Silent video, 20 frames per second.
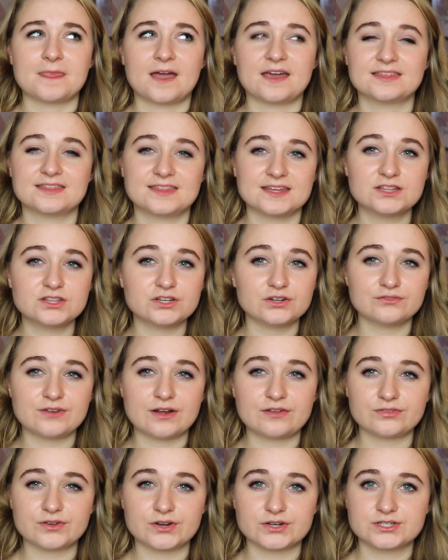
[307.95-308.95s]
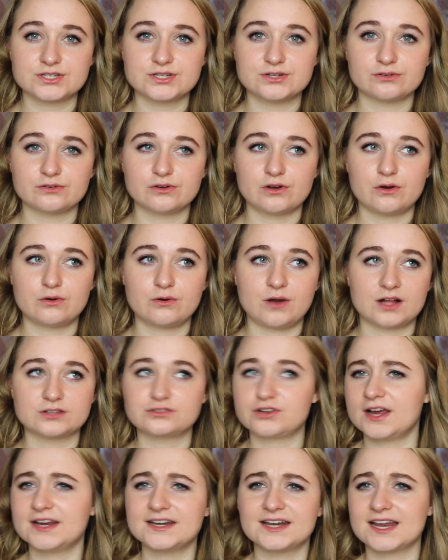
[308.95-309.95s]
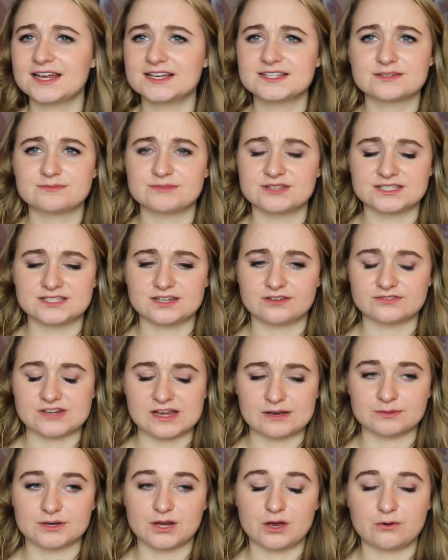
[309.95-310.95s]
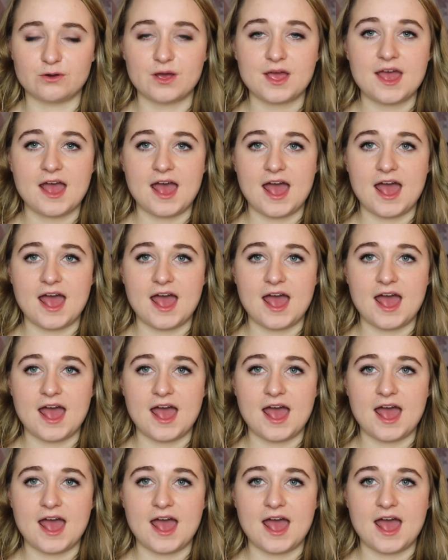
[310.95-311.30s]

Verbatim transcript: I think they're around 30 euro. I'll try and link some of this stuff down below.